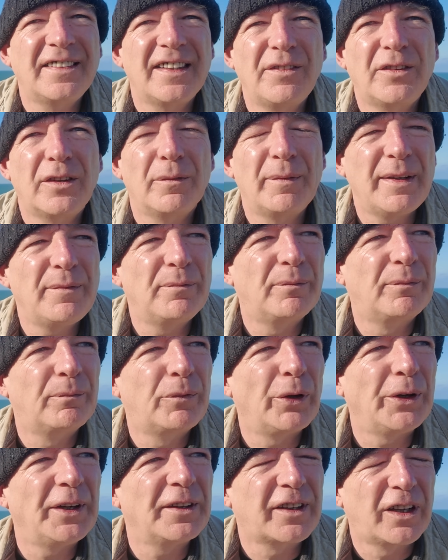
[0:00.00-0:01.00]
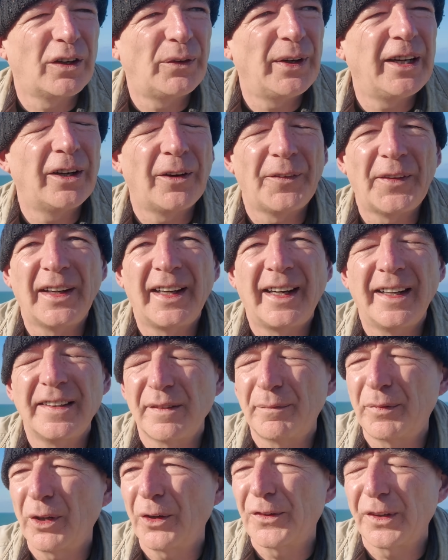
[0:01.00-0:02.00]
seemed to be putting his career on the line
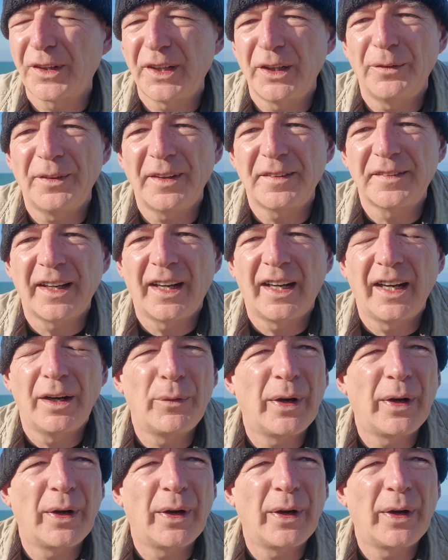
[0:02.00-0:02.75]
to prosecute this guy.